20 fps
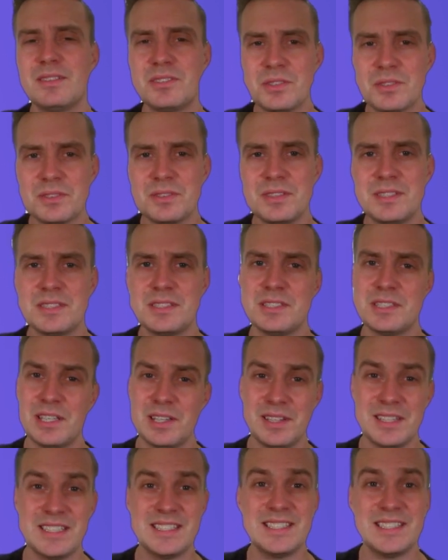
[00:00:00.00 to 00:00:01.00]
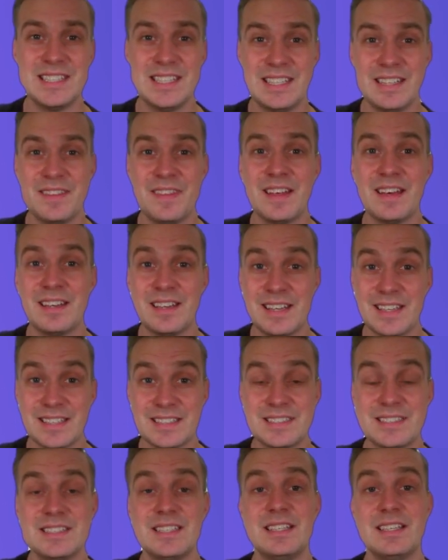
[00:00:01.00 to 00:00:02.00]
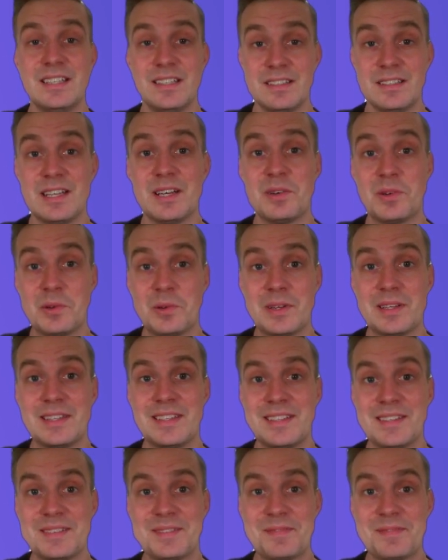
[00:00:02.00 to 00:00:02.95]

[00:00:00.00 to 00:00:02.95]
don't necessarily see that as a downgrade.